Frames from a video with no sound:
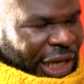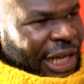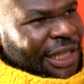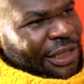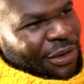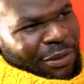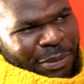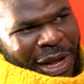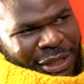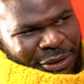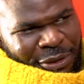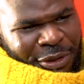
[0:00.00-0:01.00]
Let's go back
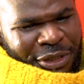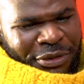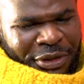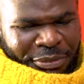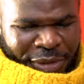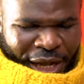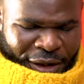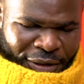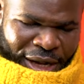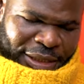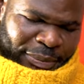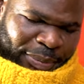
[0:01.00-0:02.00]
to your dream now
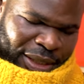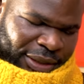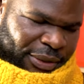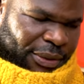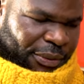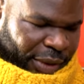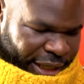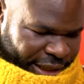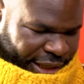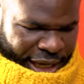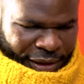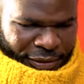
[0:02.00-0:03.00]
as a yeah. person, right
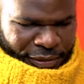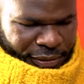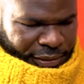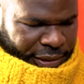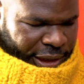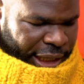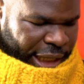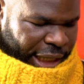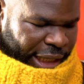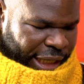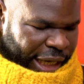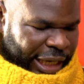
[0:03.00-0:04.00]
now.
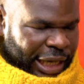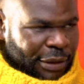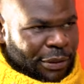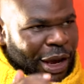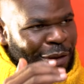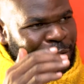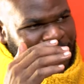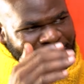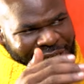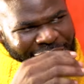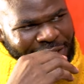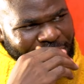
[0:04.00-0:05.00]
Uh, and I, I, was
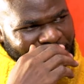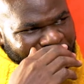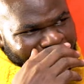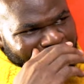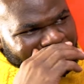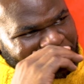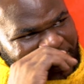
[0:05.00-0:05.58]
telling you that I'm going to